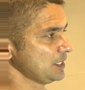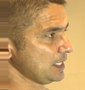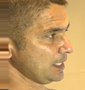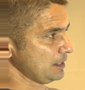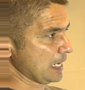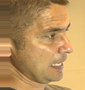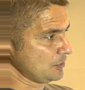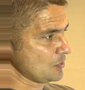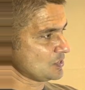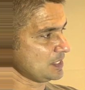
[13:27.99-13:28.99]
And again, I'm
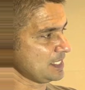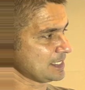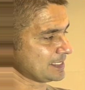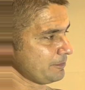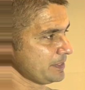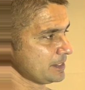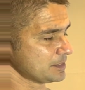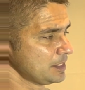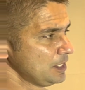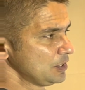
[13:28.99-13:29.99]
using this as
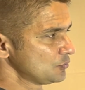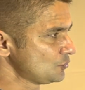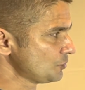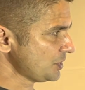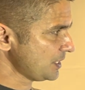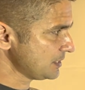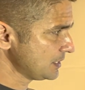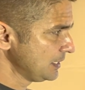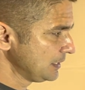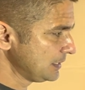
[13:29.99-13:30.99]
evidence to suggest
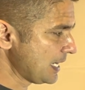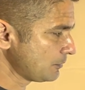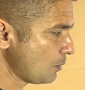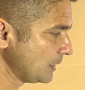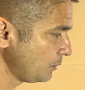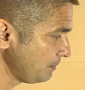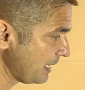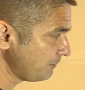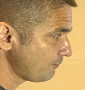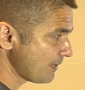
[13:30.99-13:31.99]
that while we
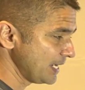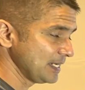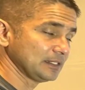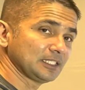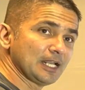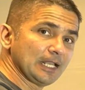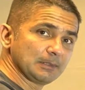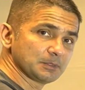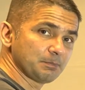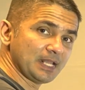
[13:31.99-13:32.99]
might find at
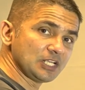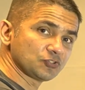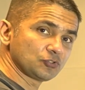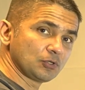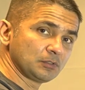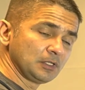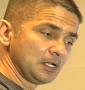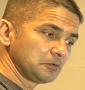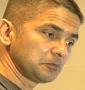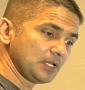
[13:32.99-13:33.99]
times very strong
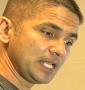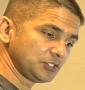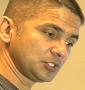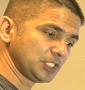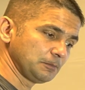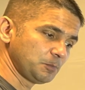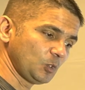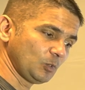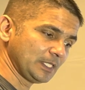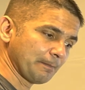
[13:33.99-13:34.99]
relationships
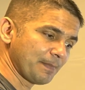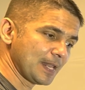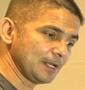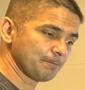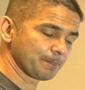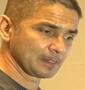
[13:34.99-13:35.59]
between the parent